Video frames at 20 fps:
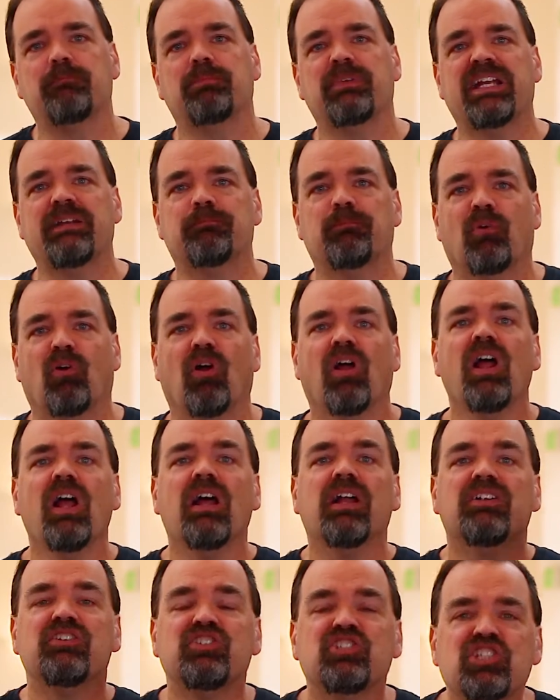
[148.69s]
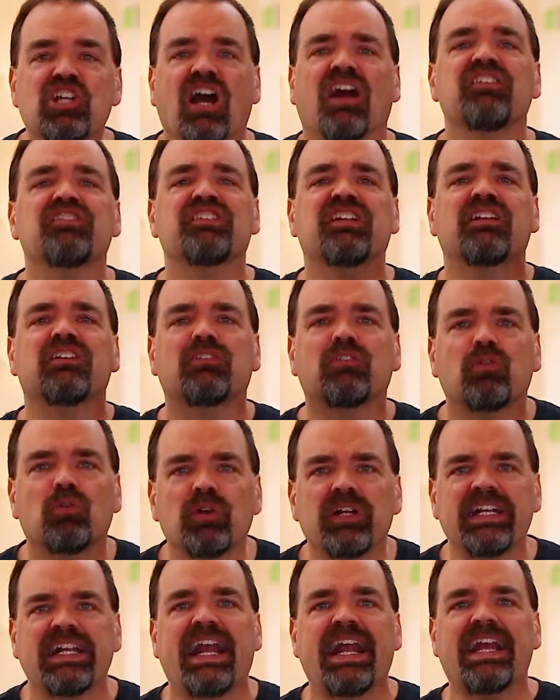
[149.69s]
people, doesn't
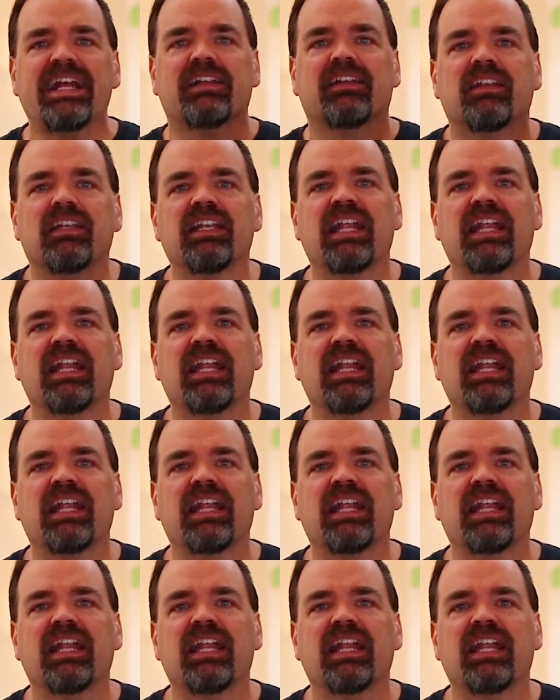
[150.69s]
create